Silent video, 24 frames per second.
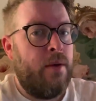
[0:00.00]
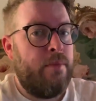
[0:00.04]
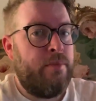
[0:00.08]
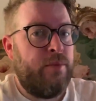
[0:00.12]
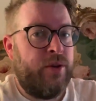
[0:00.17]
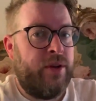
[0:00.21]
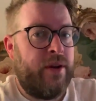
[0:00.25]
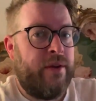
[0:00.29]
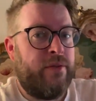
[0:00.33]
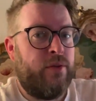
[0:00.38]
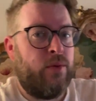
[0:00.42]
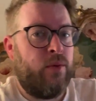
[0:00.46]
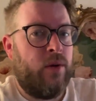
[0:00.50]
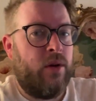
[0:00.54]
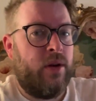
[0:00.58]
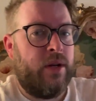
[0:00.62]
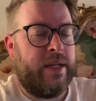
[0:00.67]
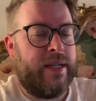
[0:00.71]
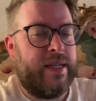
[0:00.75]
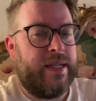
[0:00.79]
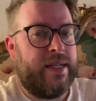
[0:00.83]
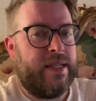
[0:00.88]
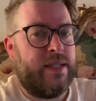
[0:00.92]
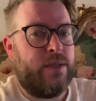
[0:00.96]
Morning everyone,
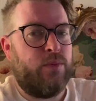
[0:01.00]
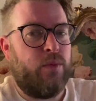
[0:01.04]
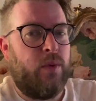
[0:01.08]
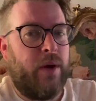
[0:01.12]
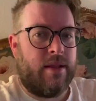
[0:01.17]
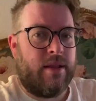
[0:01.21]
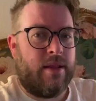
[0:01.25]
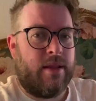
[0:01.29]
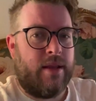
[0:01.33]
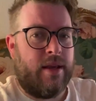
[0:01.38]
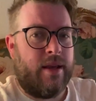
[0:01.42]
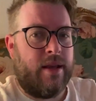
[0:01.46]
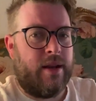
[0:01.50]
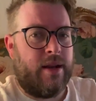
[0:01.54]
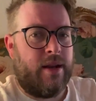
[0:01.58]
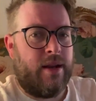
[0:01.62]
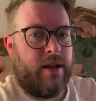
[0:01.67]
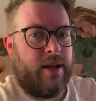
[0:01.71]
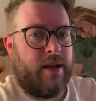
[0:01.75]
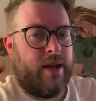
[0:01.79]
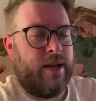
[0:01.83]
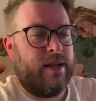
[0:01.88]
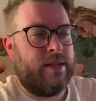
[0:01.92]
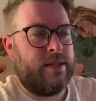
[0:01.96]
it is the
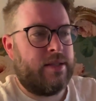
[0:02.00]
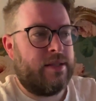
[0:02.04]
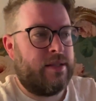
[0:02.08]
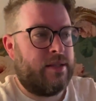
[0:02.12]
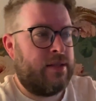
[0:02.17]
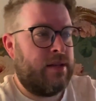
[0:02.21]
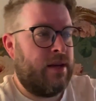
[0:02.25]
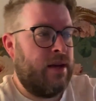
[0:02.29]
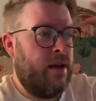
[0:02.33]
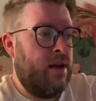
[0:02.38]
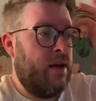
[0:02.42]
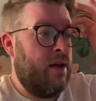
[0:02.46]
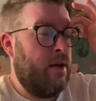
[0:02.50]
last